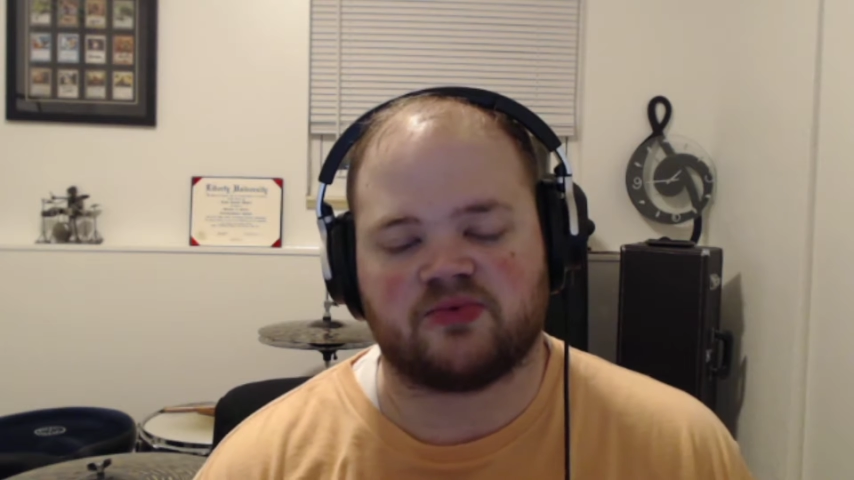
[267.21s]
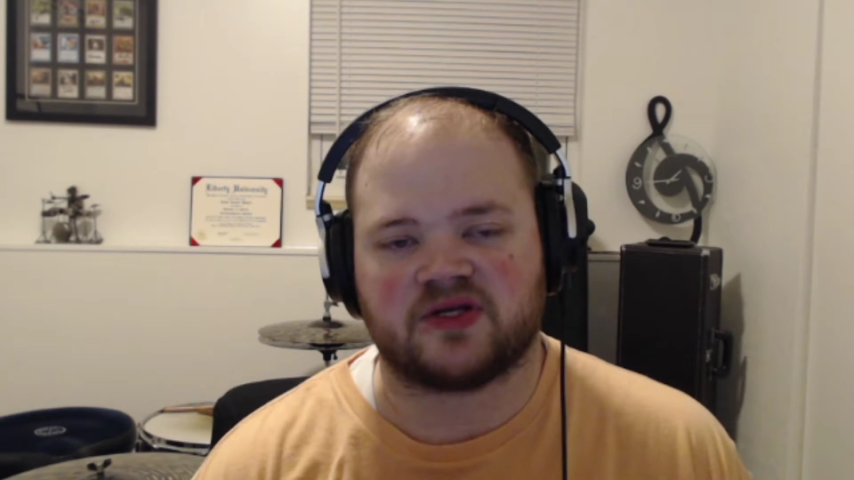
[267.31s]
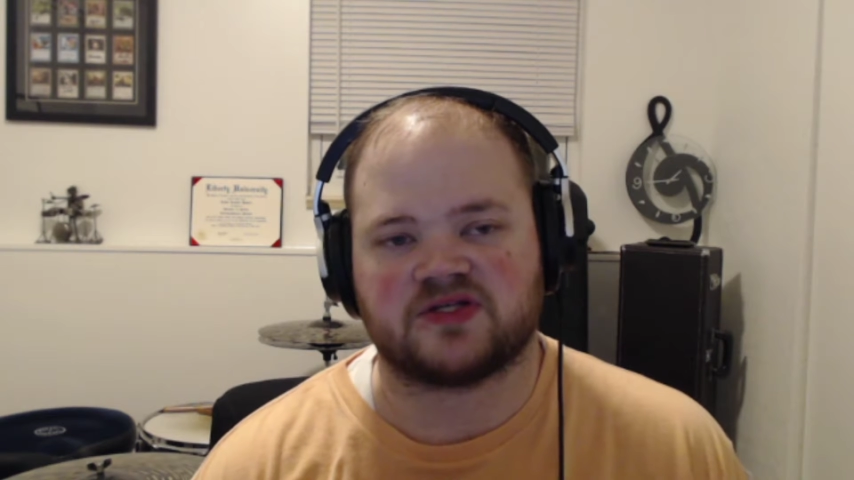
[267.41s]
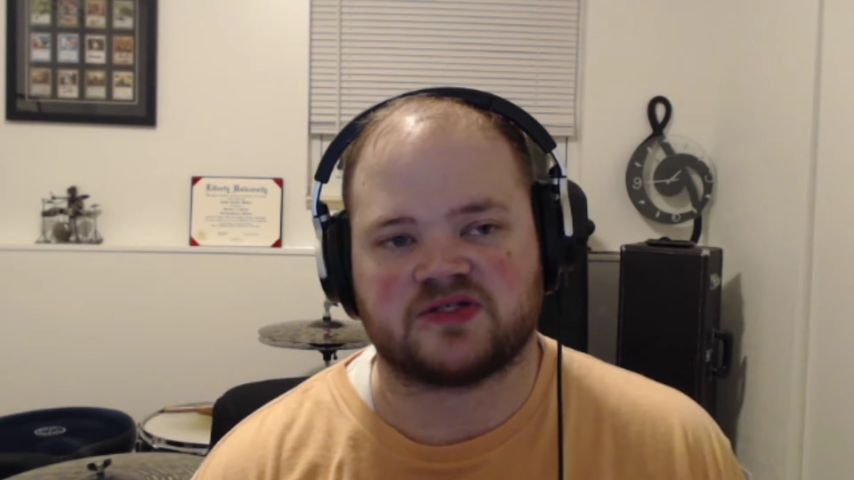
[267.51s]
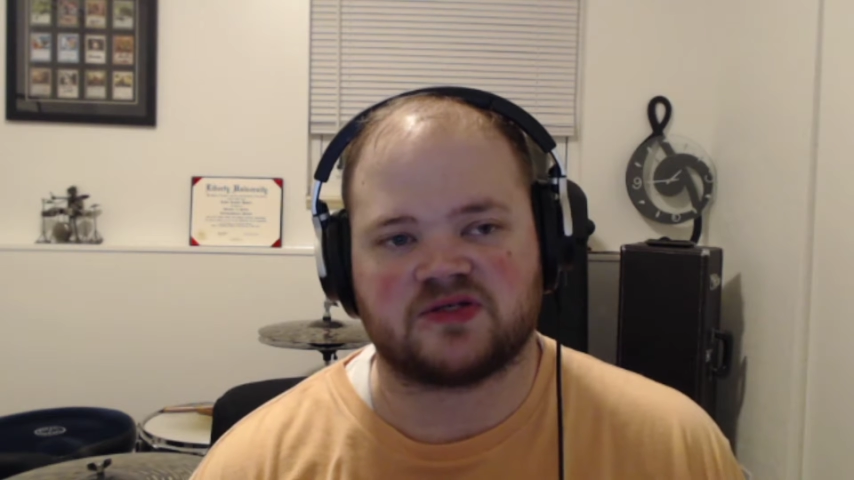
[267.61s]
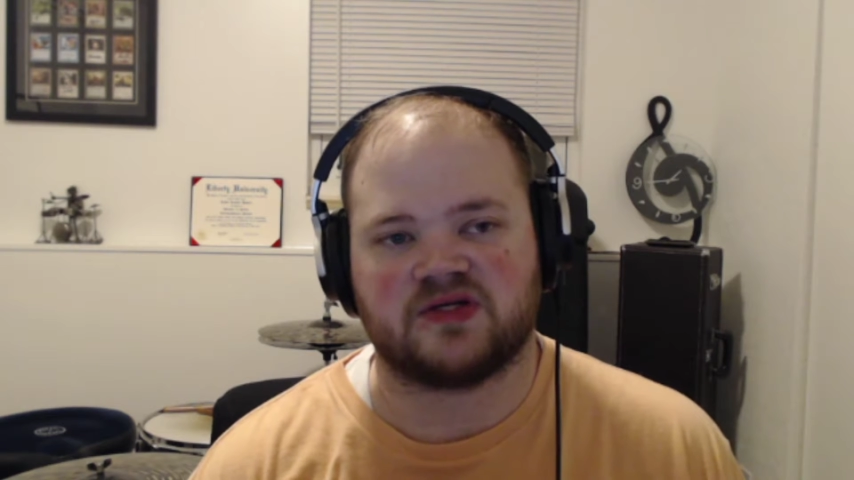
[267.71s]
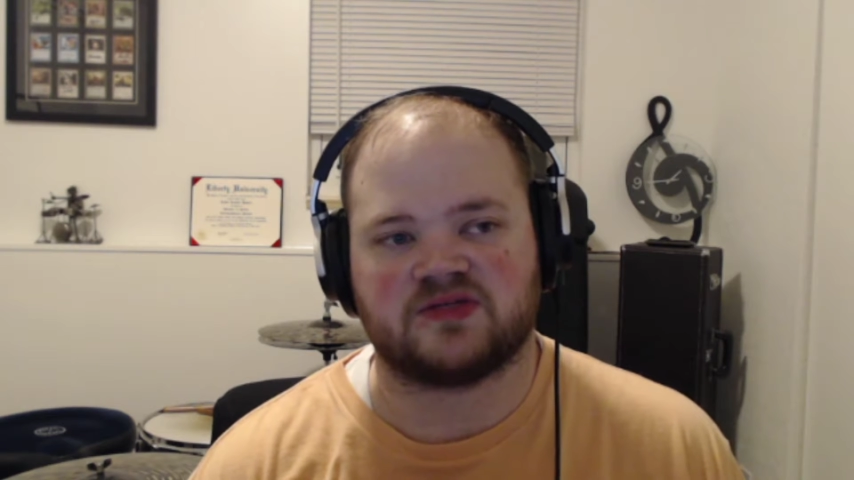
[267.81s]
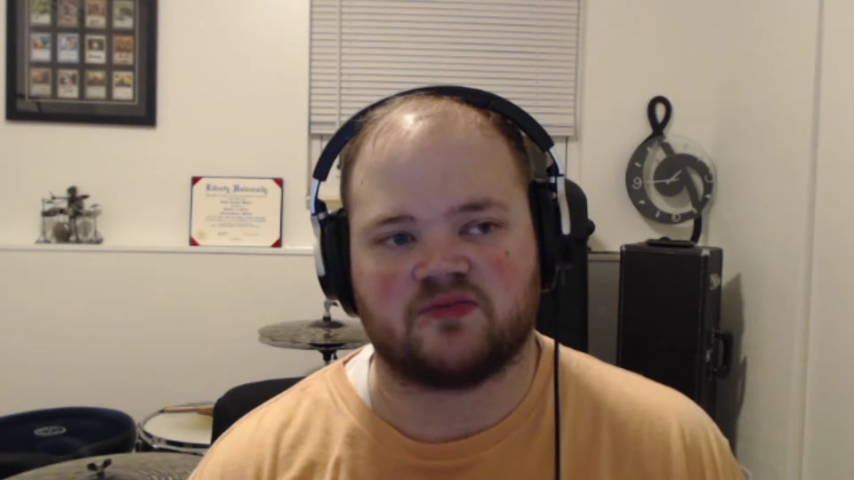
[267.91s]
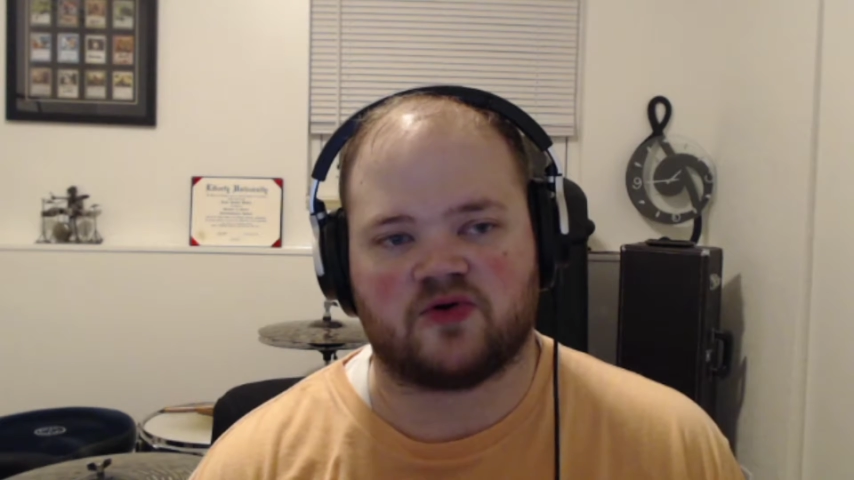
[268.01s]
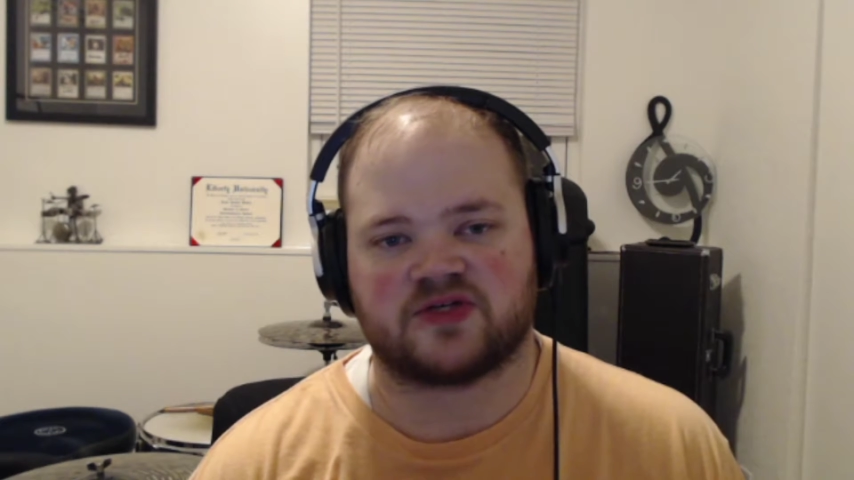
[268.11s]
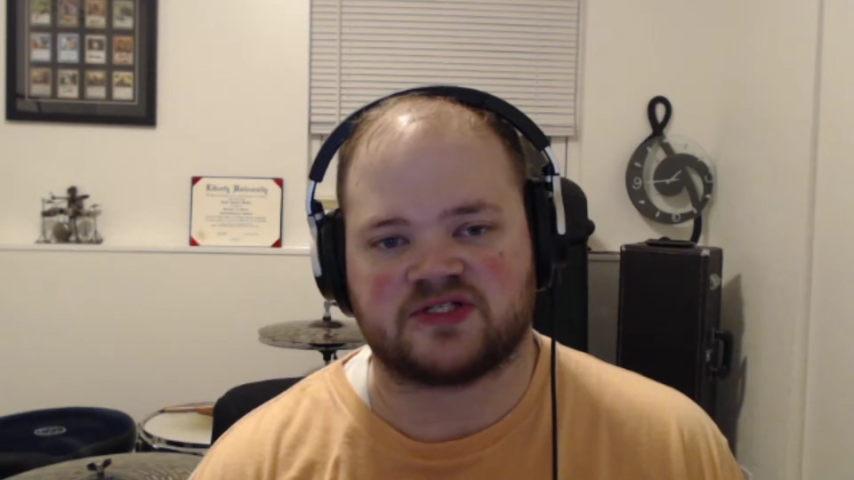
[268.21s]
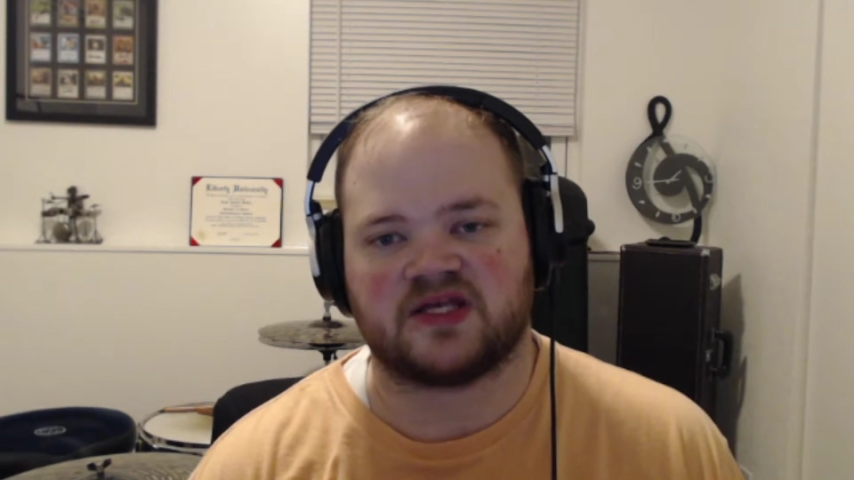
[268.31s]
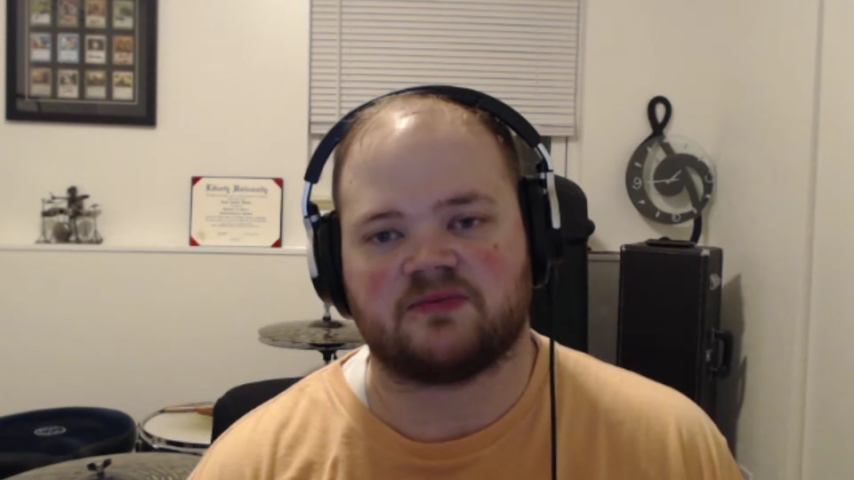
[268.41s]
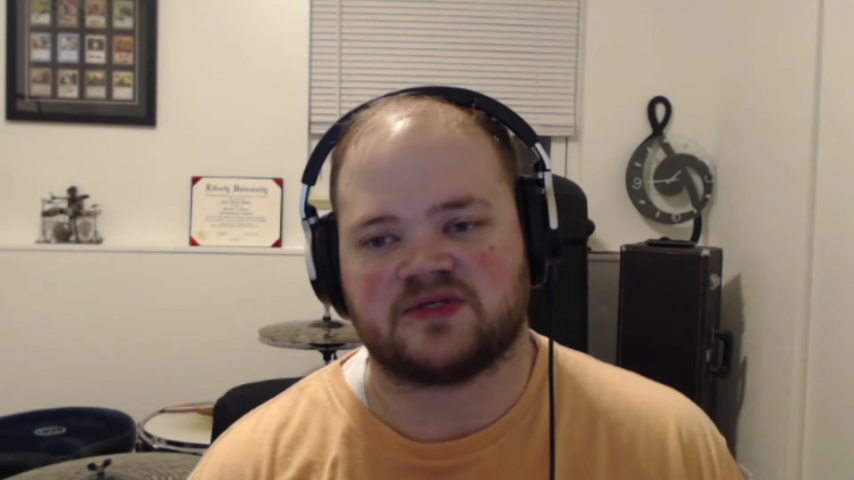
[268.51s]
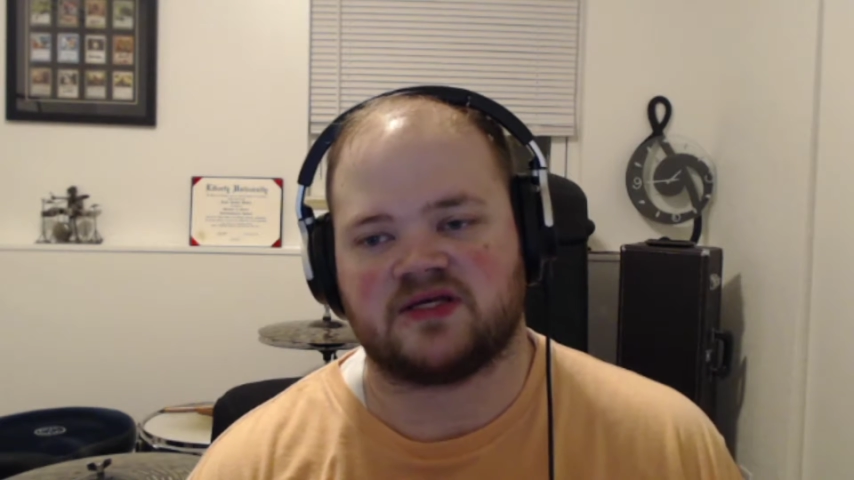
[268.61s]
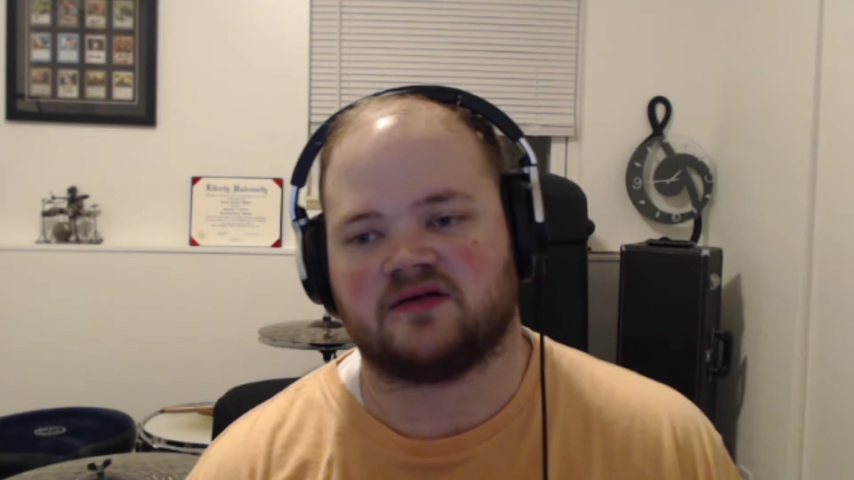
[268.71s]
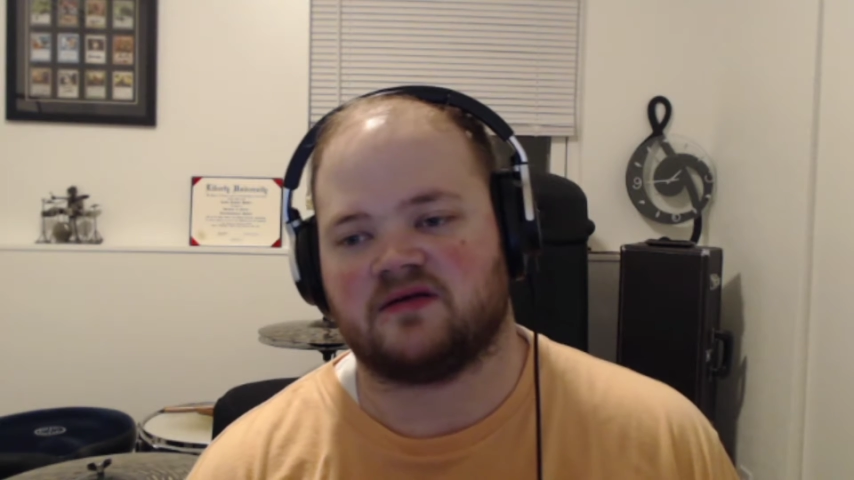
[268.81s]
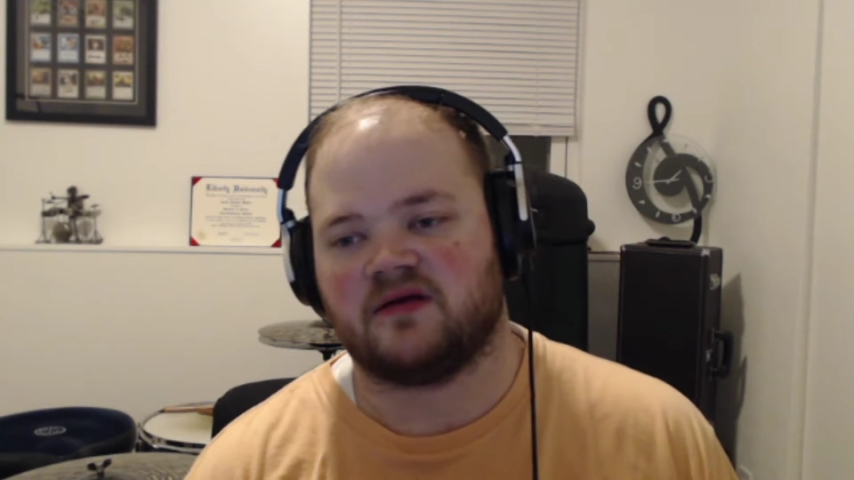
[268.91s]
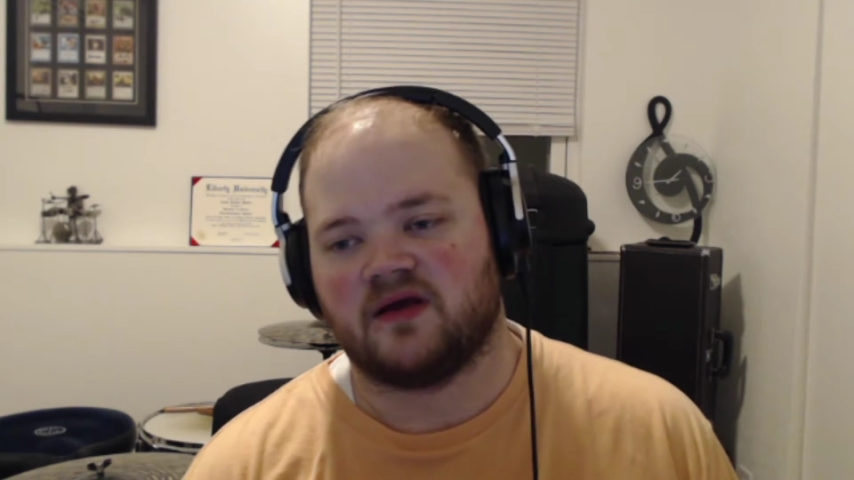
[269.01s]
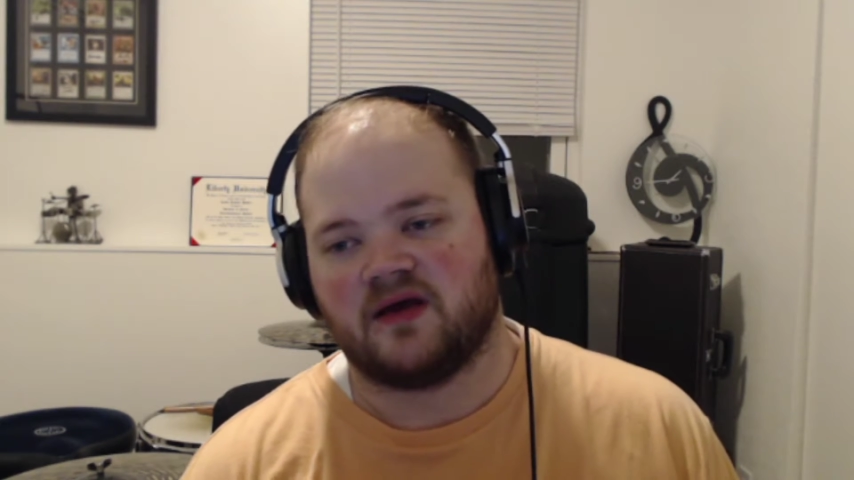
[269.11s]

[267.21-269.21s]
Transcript: but is more steeped in